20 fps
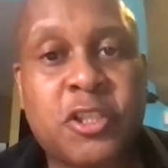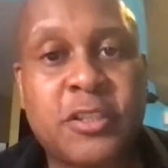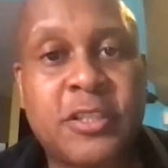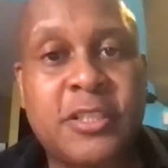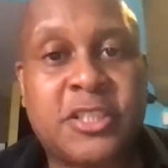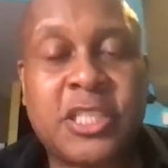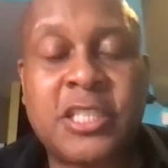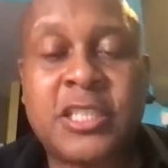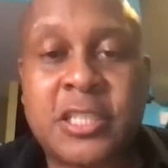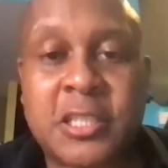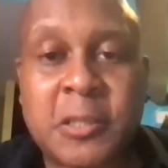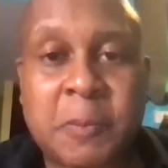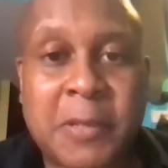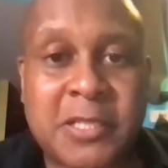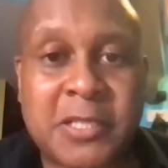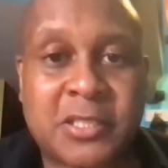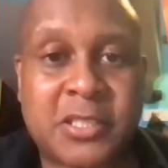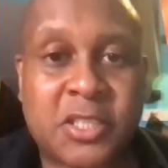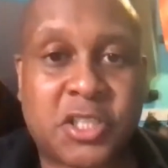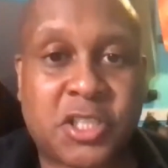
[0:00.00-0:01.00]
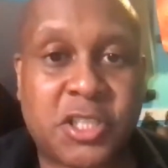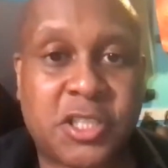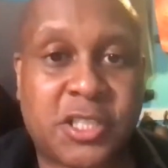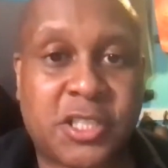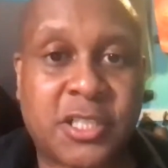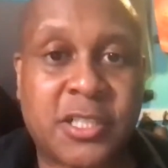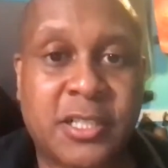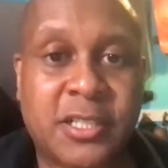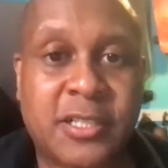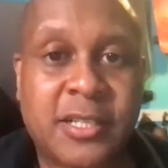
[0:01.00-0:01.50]
she did the best that she
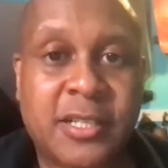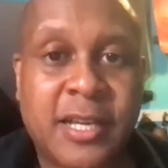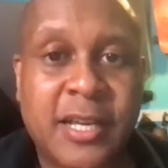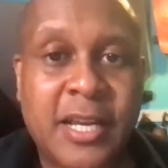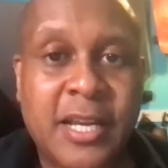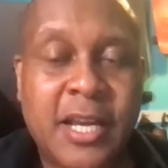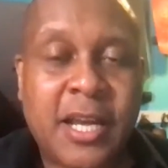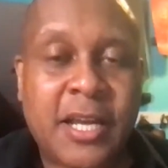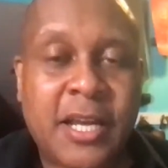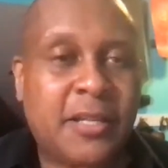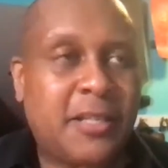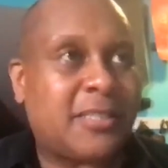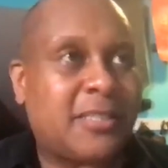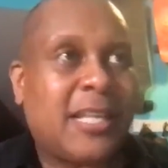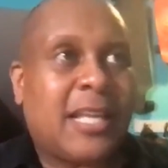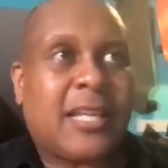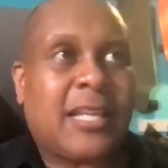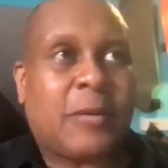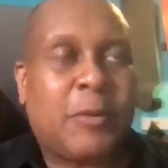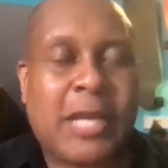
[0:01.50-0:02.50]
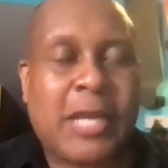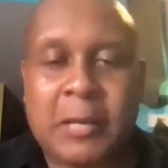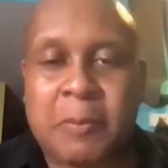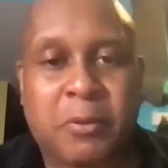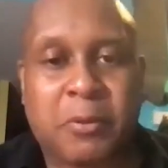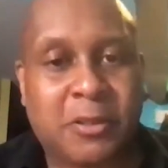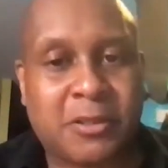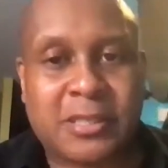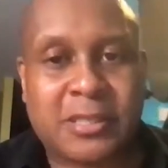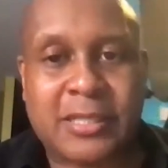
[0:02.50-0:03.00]
could. It's not like we had
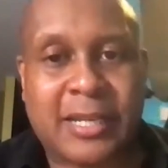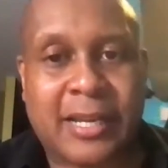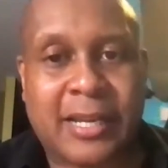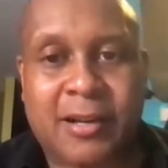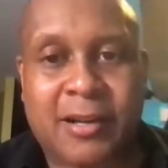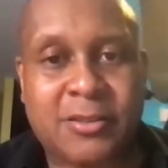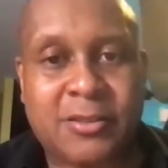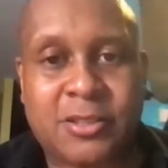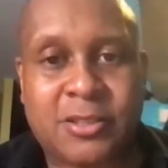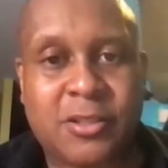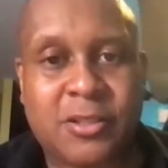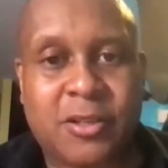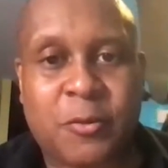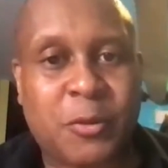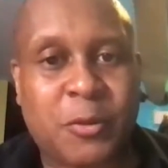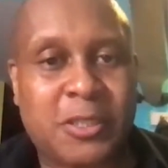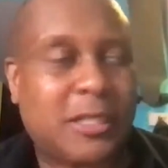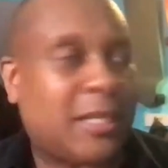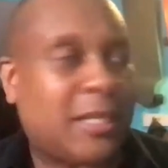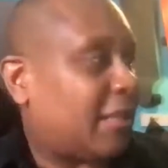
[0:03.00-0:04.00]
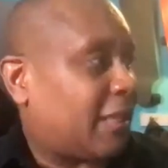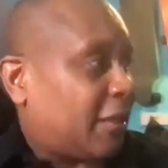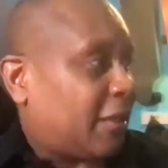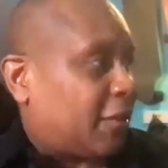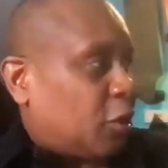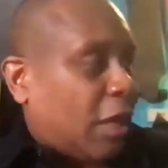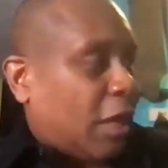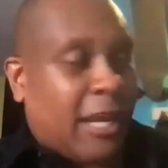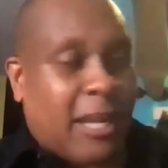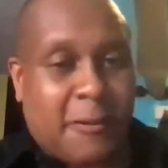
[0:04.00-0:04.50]
books in the house. It was not like
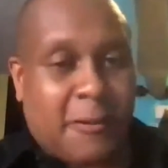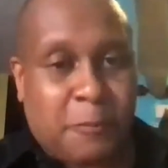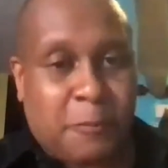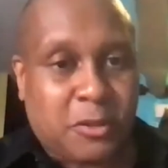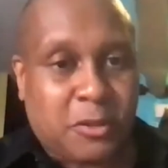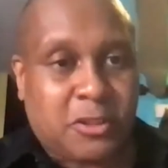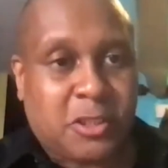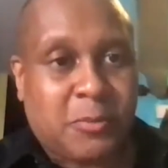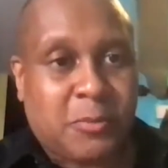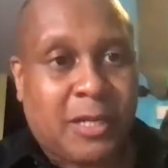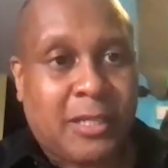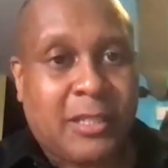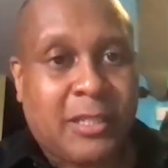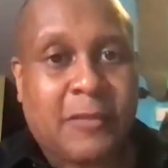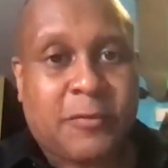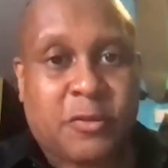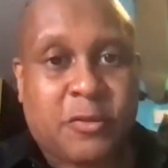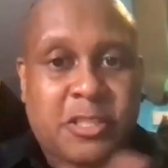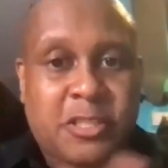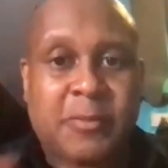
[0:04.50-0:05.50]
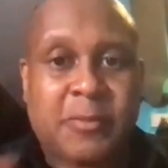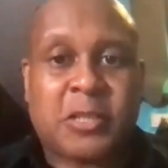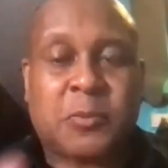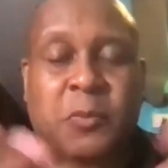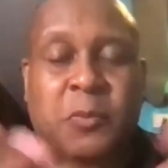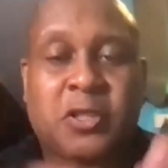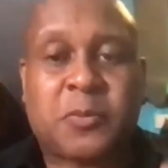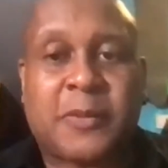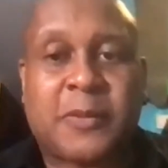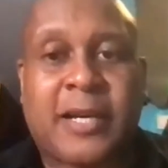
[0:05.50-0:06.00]
I have books to my left or Tim has
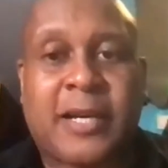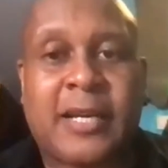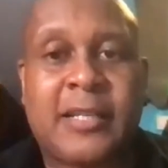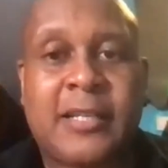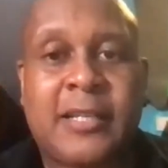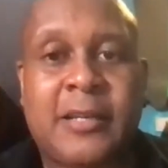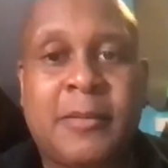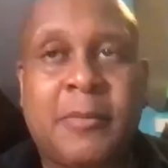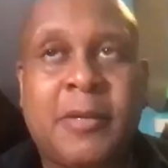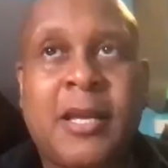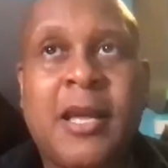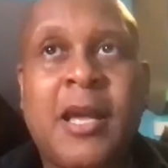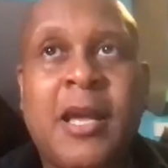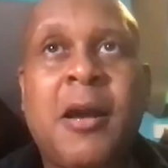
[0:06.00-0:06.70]
books behind them.